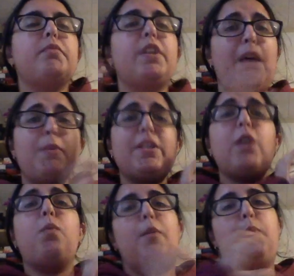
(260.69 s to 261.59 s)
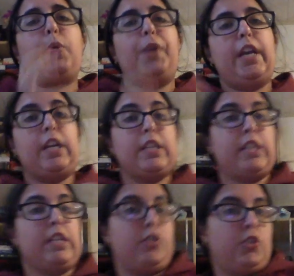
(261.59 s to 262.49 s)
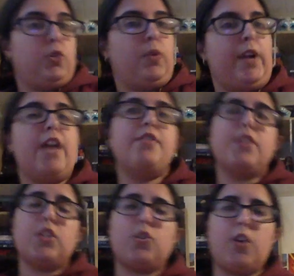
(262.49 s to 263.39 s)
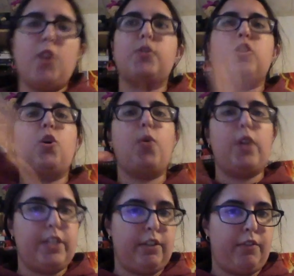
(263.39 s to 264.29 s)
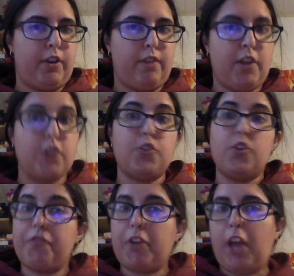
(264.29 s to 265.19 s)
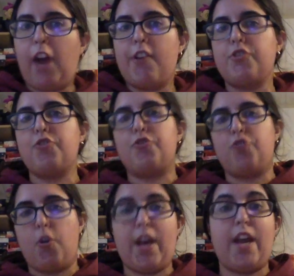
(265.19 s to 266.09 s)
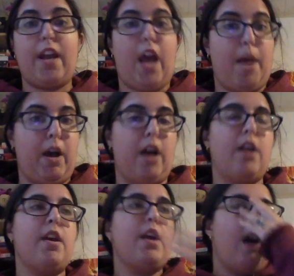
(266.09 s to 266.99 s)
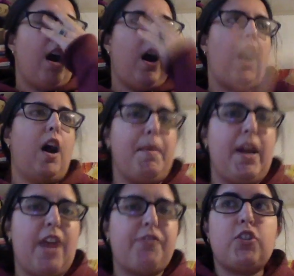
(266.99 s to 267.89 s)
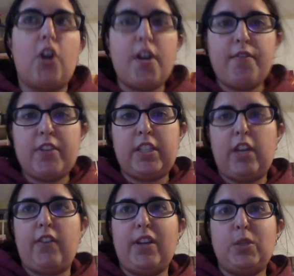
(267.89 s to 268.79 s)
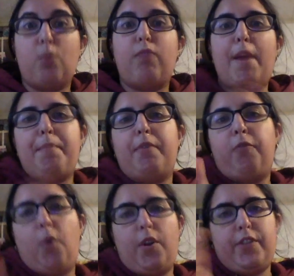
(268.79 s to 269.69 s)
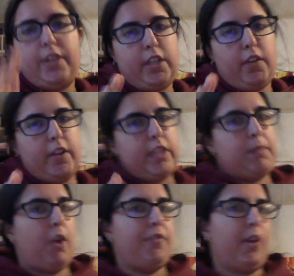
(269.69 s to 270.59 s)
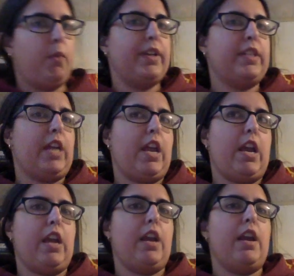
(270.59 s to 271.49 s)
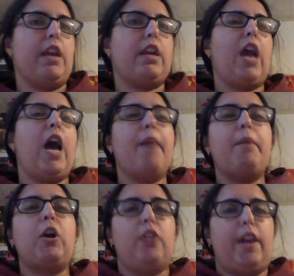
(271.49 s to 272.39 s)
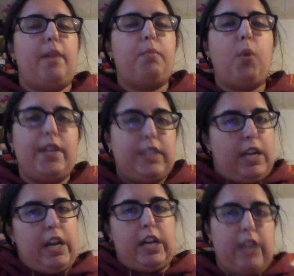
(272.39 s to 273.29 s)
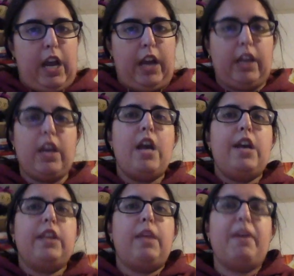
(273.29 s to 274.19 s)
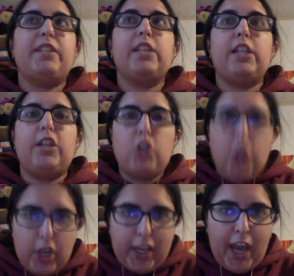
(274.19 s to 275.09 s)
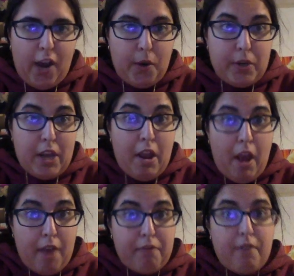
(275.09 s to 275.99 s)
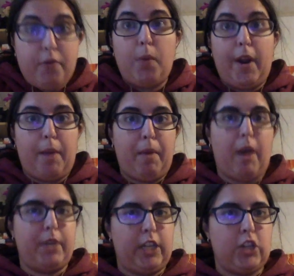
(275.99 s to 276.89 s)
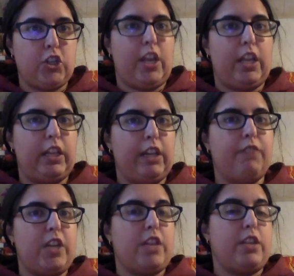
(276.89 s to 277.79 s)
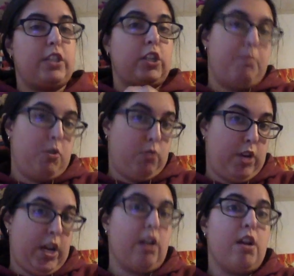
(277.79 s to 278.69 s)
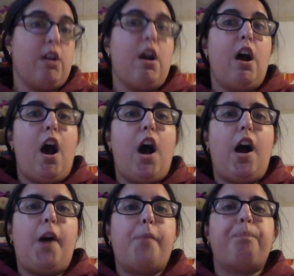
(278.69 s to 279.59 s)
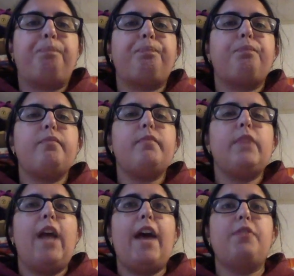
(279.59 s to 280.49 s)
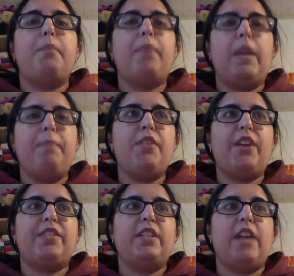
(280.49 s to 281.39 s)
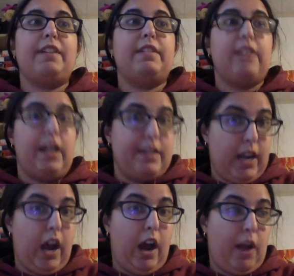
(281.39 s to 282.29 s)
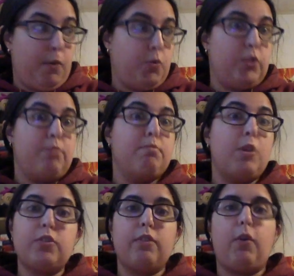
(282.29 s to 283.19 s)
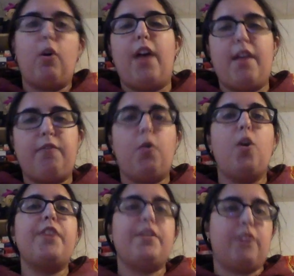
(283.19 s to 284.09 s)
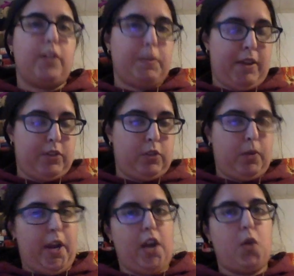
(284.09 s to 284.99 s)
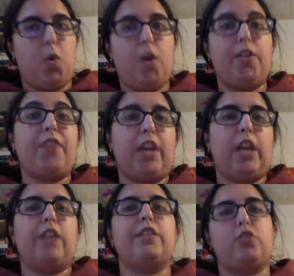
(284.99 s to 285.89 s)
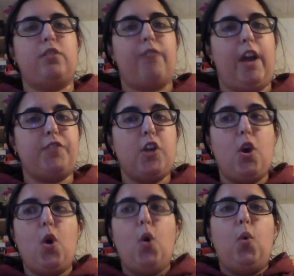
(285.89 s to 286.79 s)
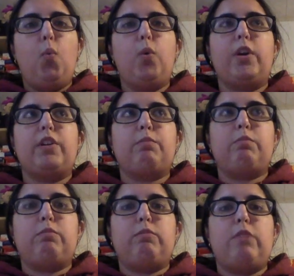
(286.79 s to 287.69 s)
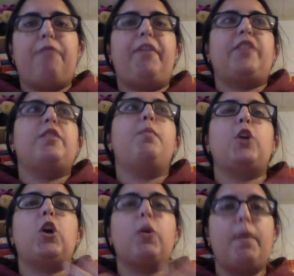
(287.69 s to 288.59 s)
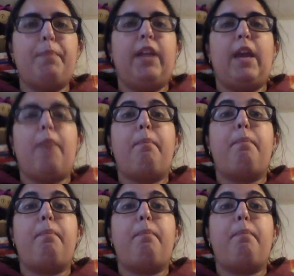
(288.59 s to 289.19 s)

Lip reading: And that was like one pretty consistent story. And this story was totally different. It follows 2 different characters, Jonah and Emma. And at the start of this series, or right before this series started, there was a chemical, like a poisoning attack, that basically took out half of the were population that lived in this community. And the people that did not die, which was most of all the adults passed away, and all that the kids that survived were affected with crippling